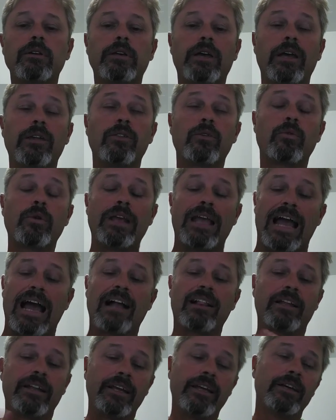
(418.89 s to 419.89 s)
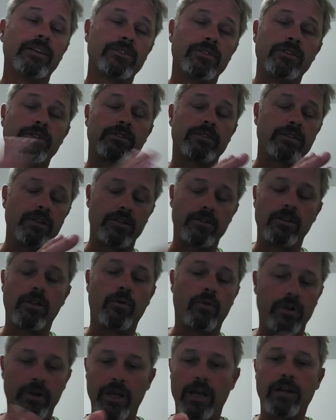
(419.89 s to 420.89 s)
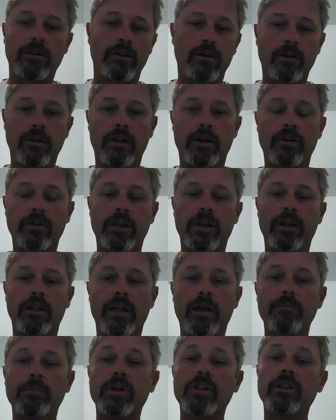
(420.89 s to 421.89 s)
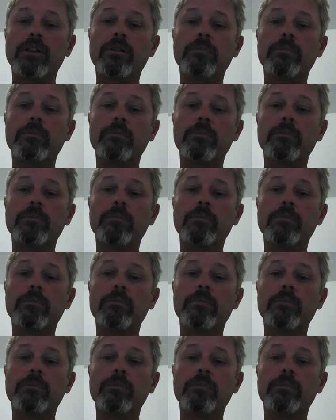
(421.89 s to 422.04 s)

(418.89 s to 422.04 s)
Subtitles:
Okay, the reality is it's lower than that, and I'll get into that.